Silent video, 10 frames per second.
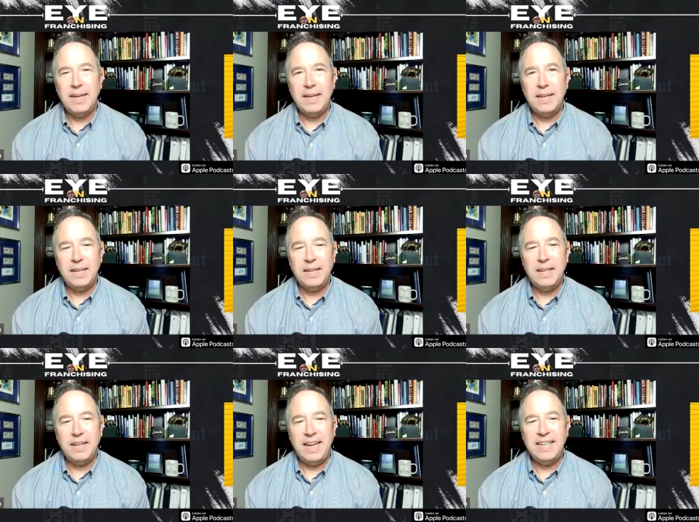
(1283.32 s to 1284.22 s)
it, it, it's,
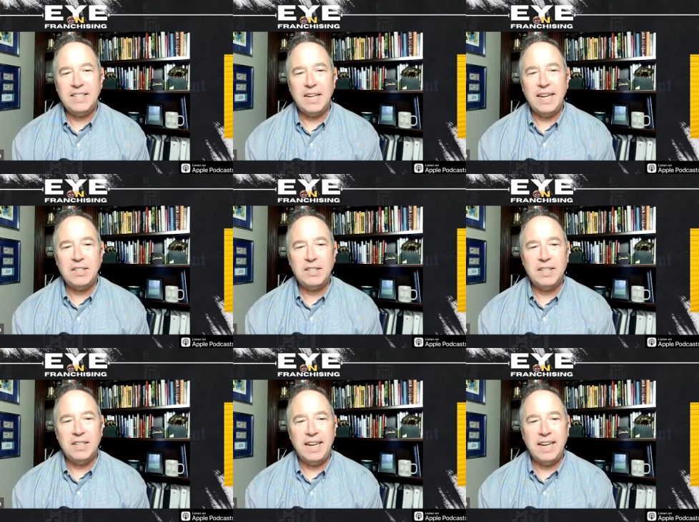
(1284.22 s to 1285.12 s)
it's been awesome. It's,
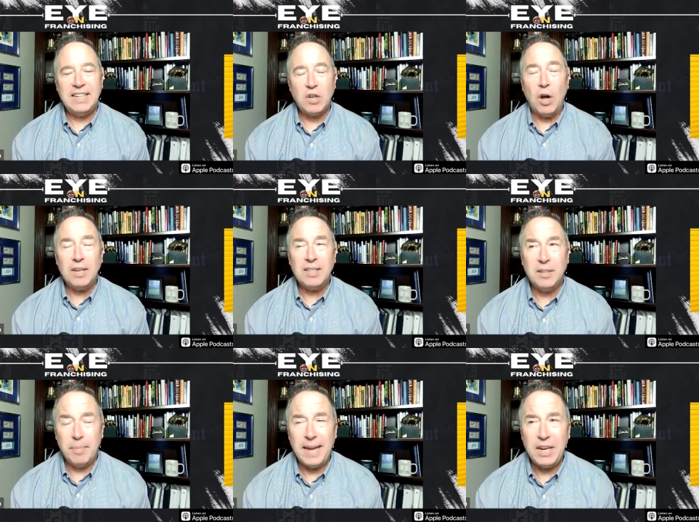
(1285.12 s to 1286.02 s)
it's
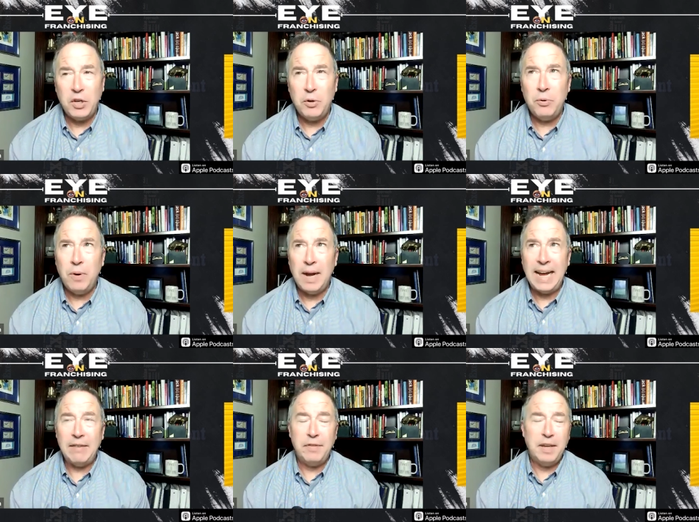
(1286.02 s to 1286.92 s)
awesome that you
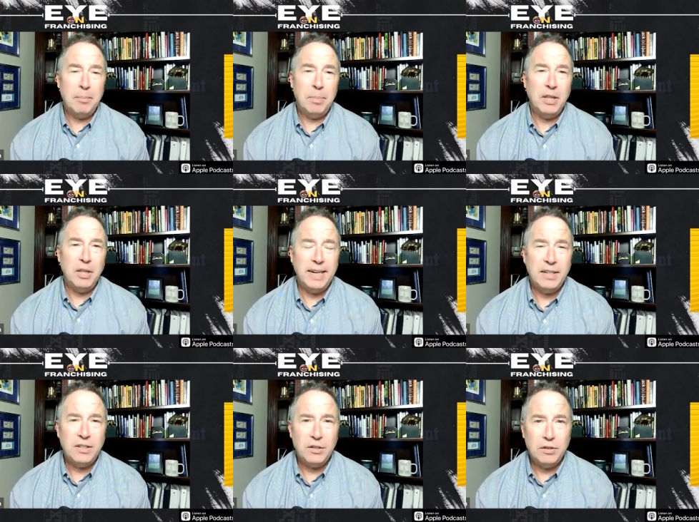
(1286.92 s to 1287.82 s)
have the
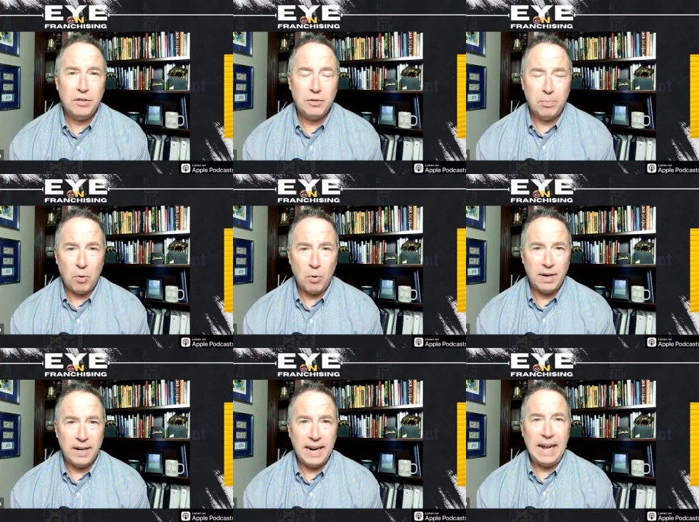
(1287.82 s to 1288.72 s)
ability to
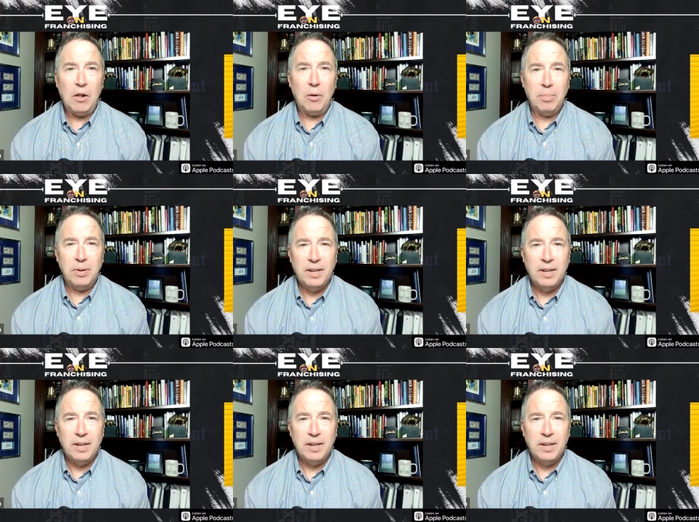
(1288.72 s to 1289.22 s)
support and help